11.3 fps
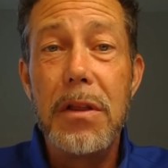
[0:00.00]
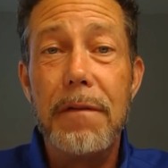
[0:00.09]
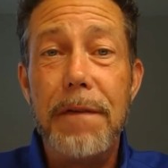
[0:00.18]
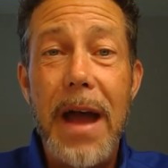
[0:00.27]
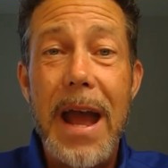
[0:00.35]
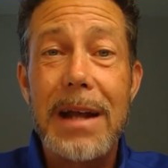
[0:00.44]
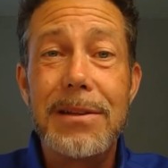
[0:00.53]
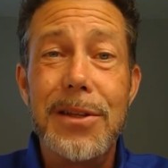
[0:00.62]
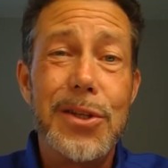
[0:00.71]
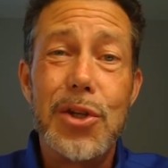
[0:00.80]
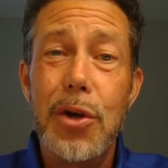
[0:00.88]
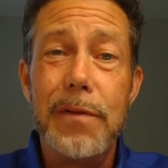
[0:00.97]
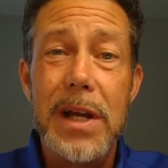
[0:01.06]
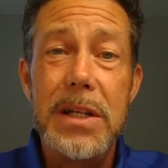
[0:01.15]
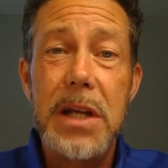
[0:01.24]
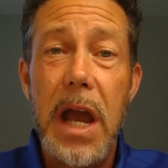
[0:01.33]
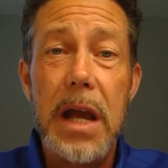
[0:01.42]
the fact, the
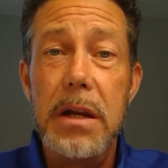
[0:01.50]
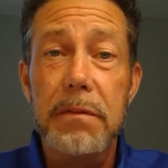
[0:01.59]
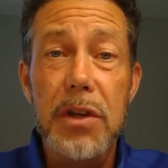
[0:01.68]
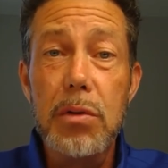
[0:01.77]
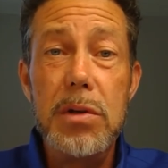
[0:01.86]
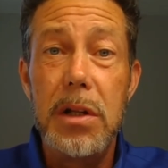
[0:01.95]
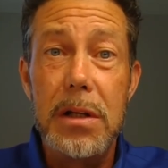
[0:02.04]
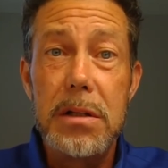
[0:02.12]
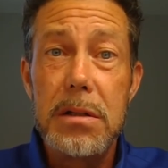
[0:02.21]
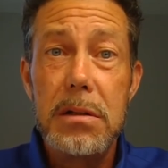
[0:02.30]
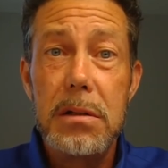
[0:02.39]
survey's kind of useless.